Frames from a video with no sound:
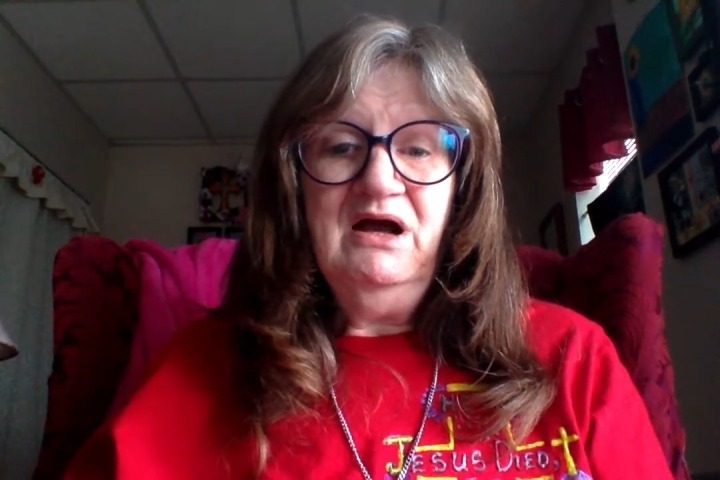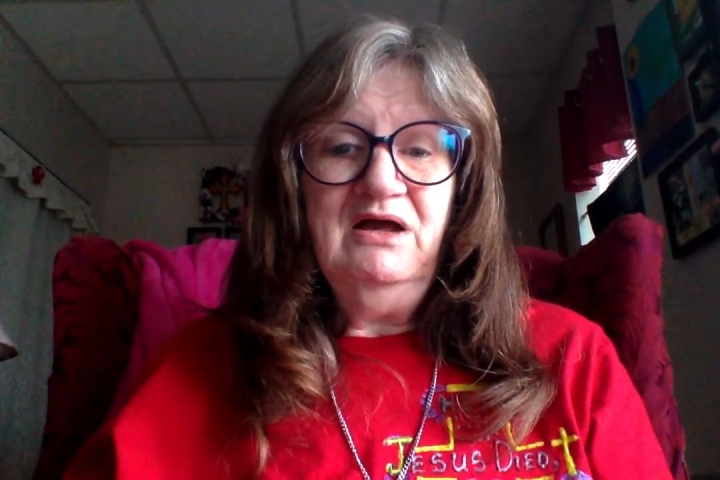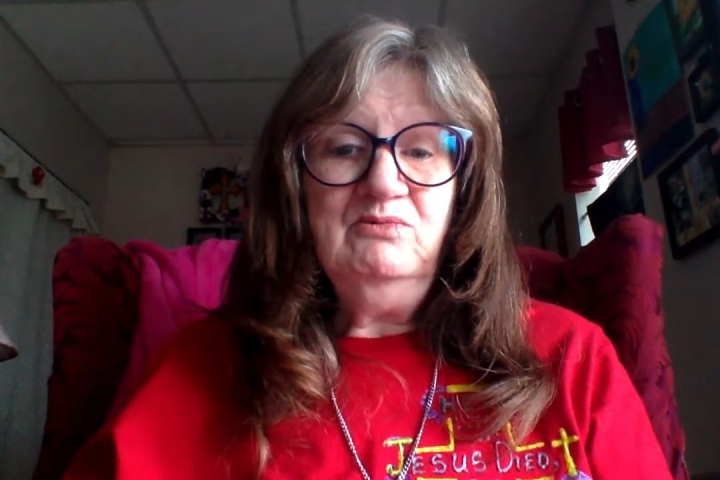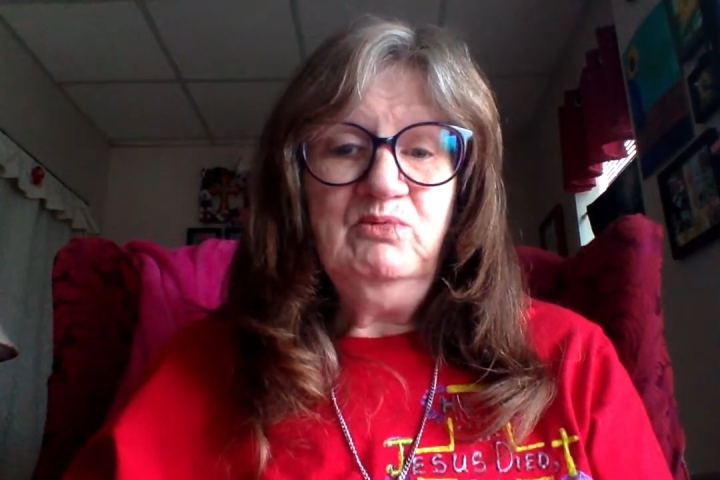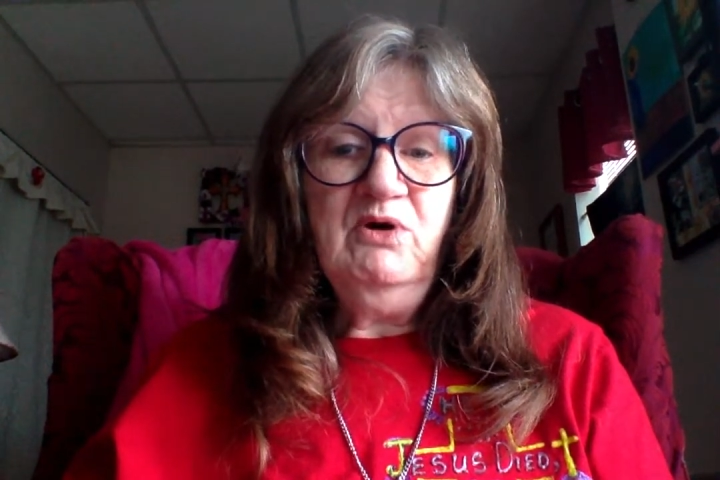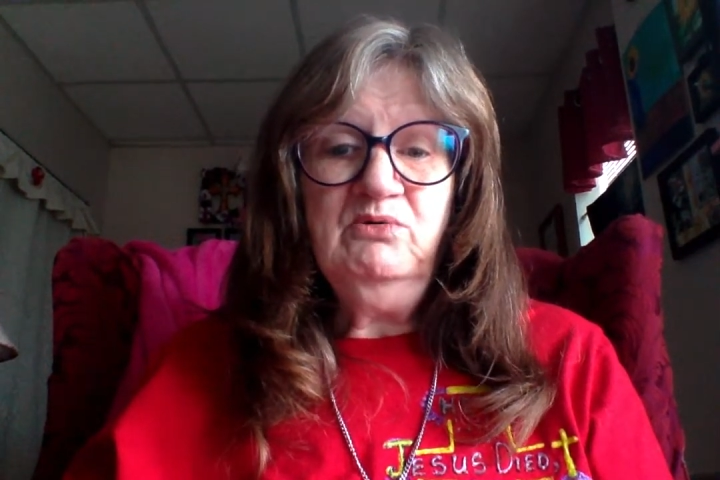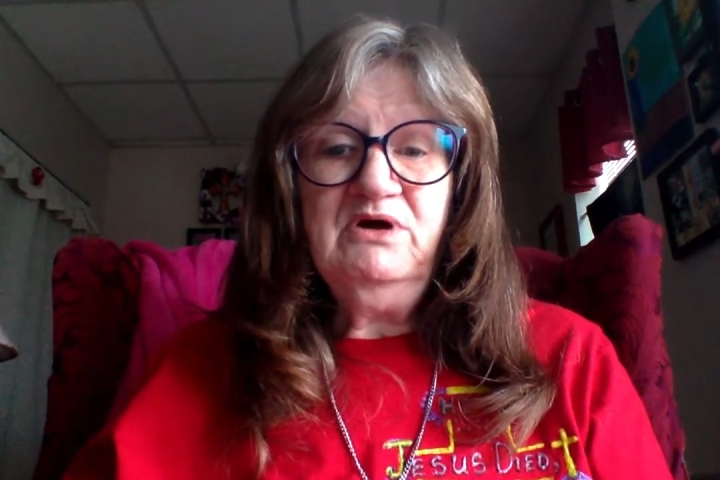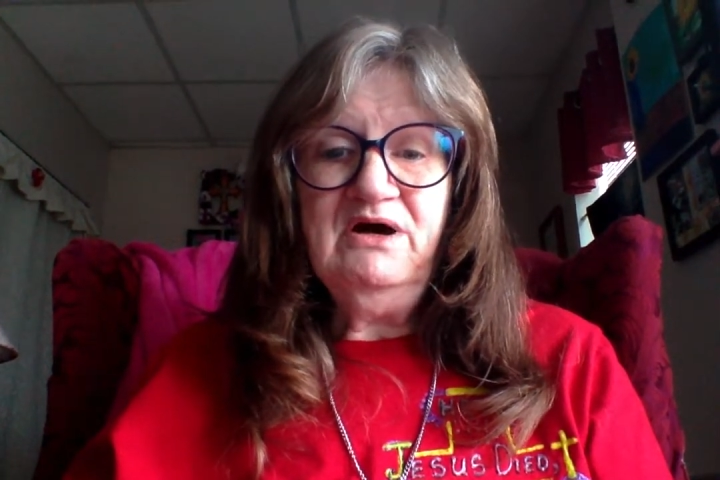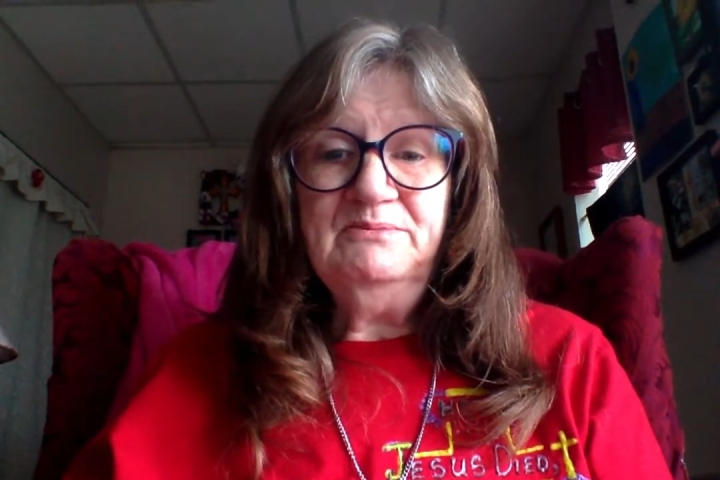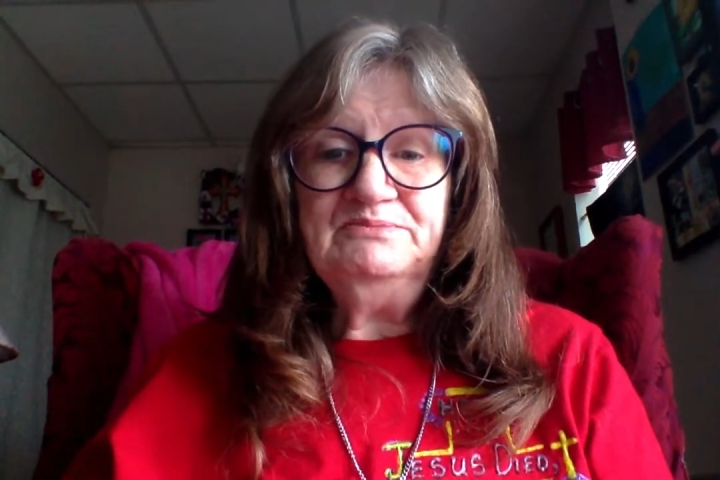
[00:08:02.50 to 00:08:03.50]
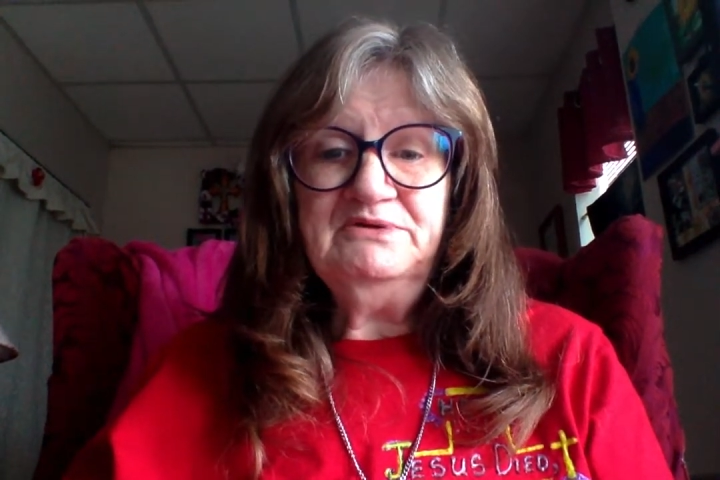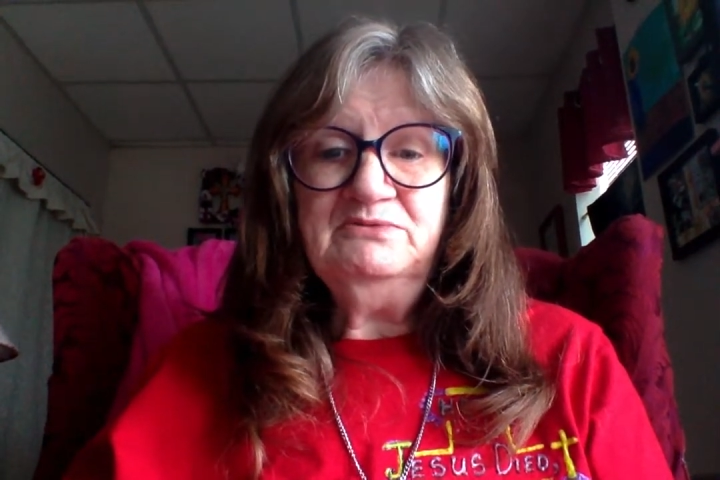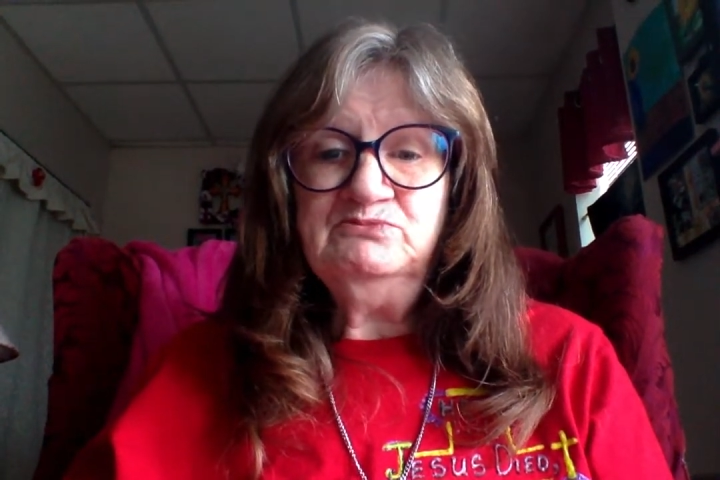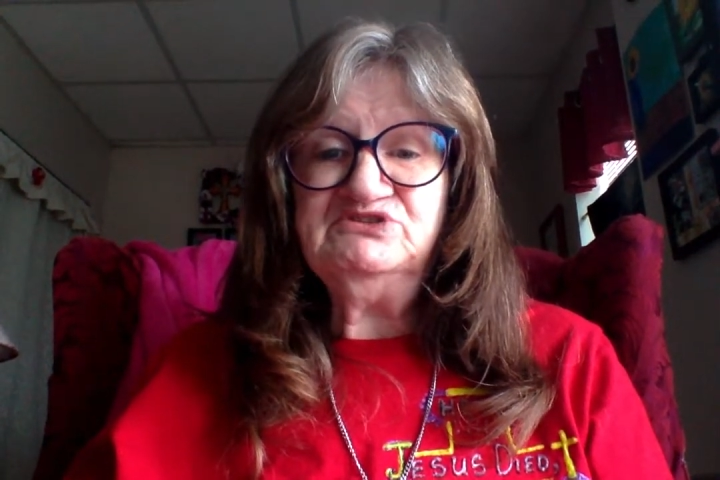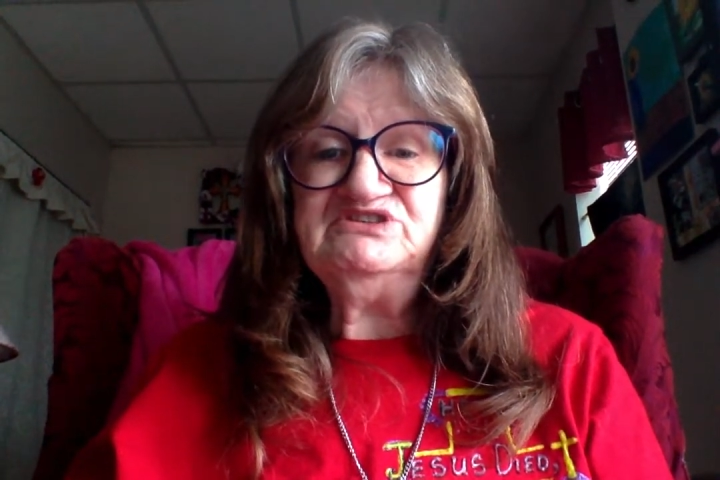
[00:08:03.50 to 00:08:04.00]
I woke up
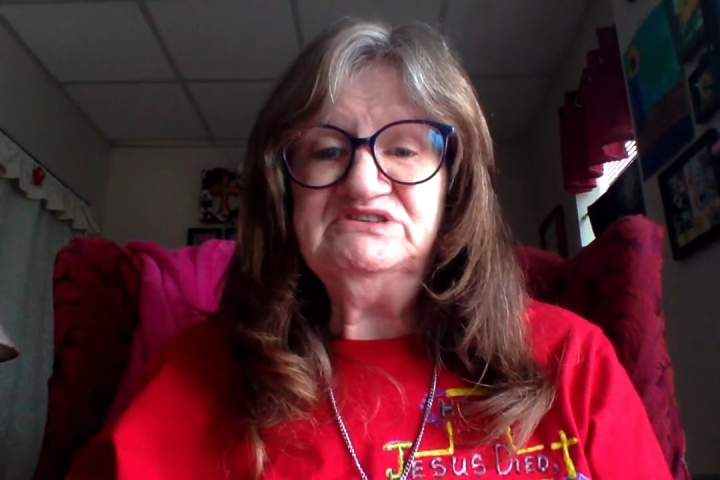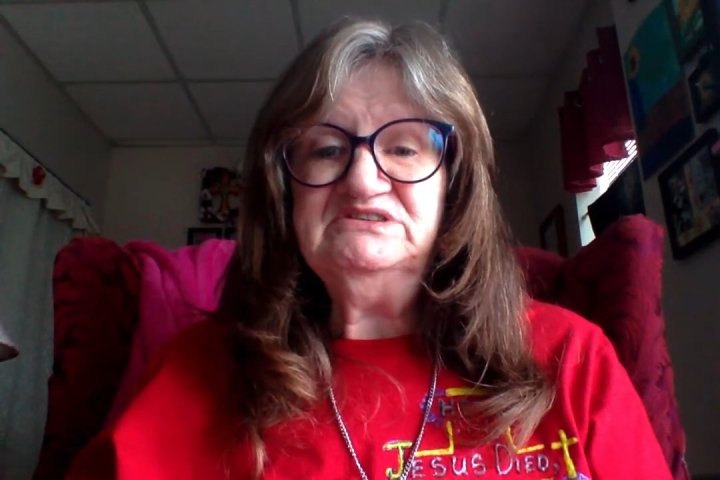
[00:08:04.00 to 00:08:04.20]
and was